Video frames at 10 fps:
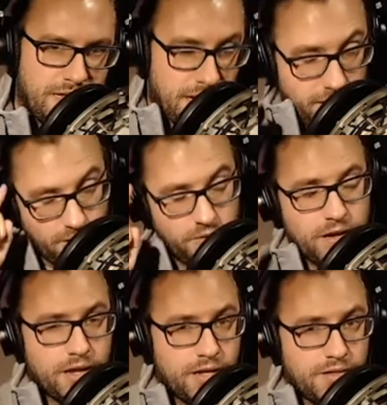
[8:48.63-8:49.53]
and I know you're
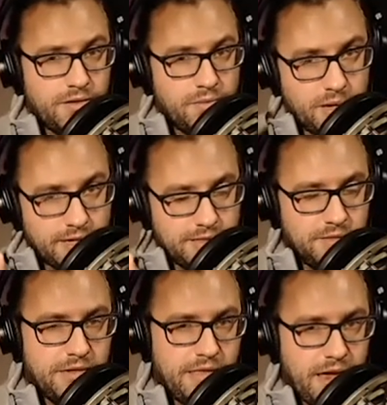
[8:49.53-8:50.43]
going to do it because you
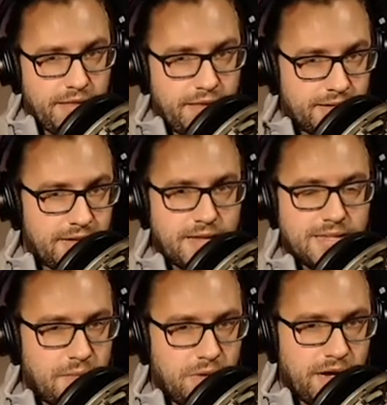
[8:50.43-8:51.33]
did that at the exact
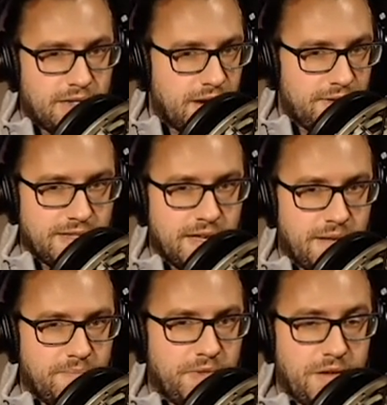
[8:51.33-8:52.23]
same range every
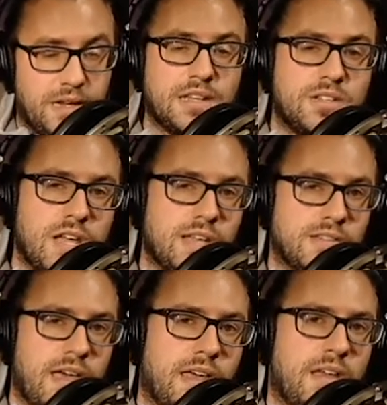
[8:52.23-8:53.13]
time. You need to change
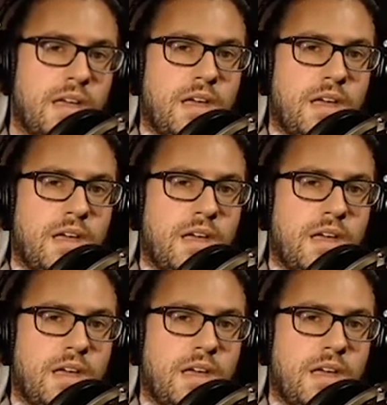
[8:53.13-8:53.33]
that.